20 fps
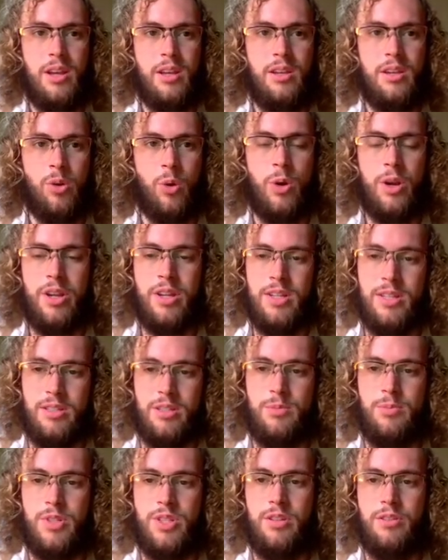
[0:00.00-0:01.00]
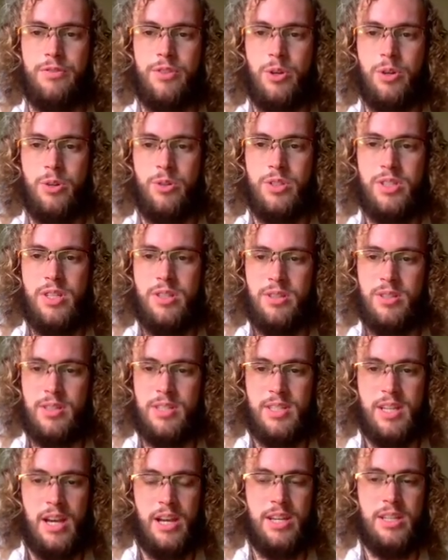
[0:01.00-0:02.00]
organisms that
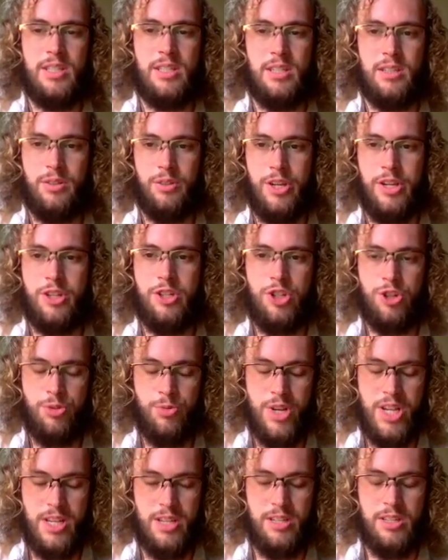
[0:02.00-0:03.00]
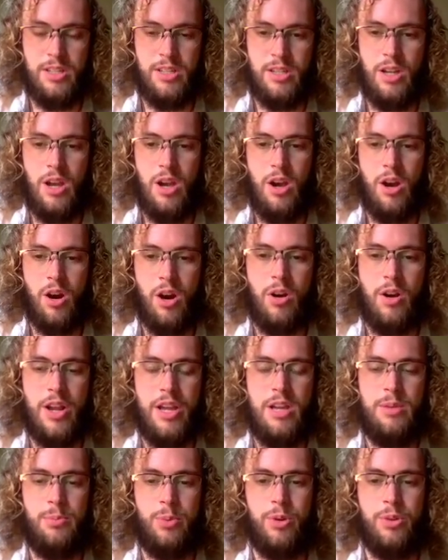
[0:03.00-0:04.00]
photosynthesize, like trees, are
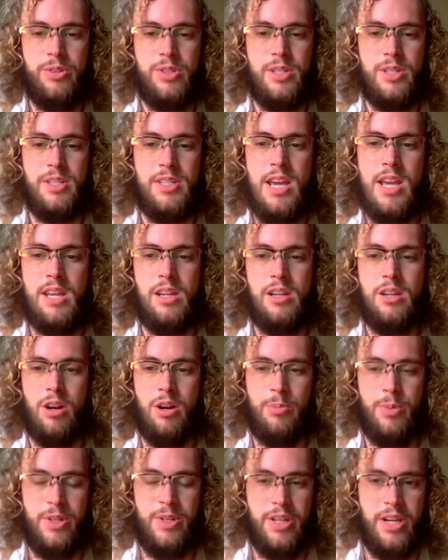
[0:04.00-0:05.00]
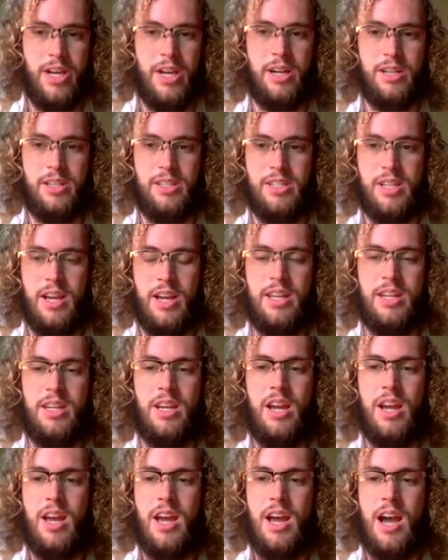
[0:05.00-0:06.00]
able to take carbon dioxide
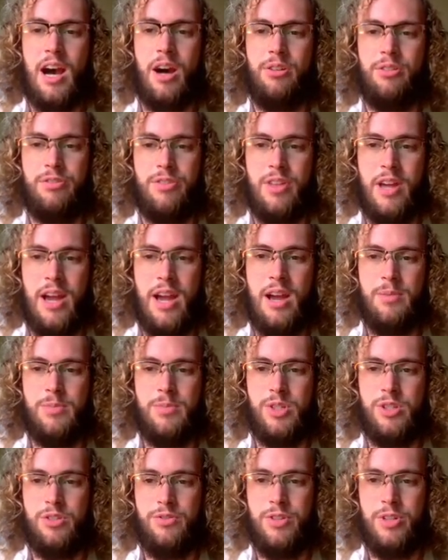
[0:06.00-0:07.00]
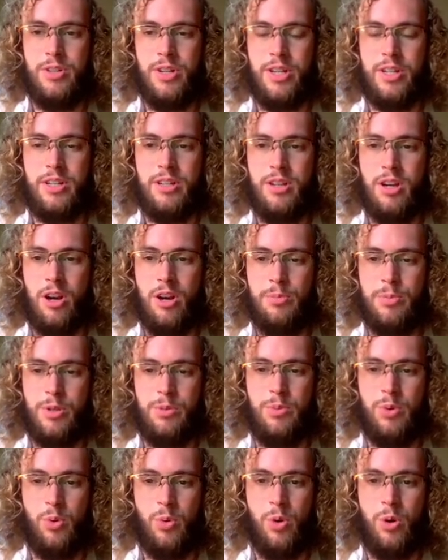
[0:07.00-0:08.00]
out of the atmospheric carbon
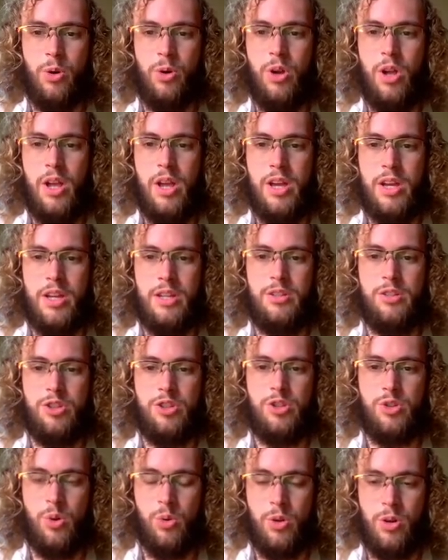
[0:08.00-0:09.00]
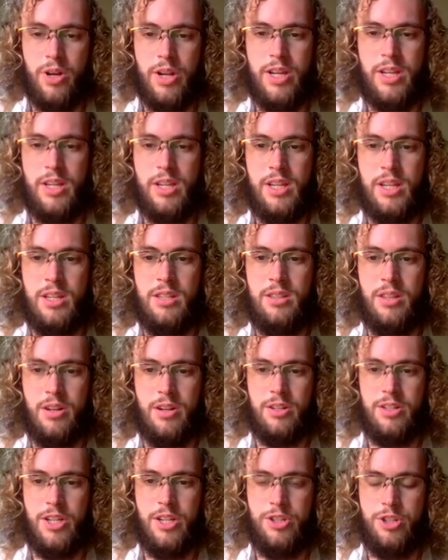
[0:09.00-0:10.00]
pool and store it in their
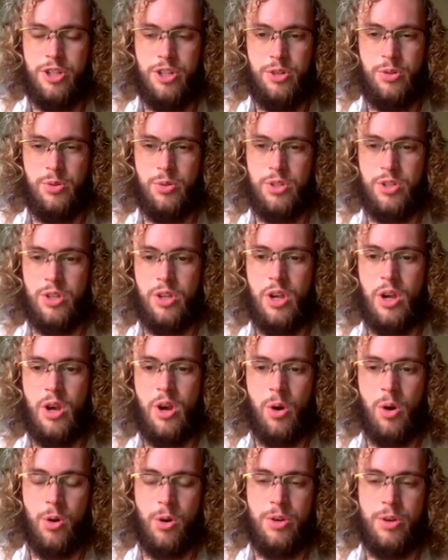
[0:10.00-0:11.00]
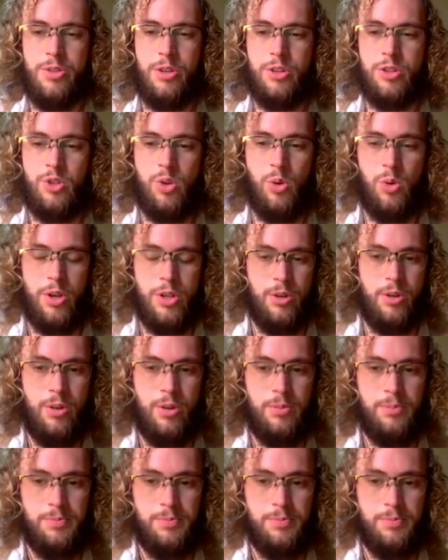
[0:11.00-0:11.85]
tissues or in the soil.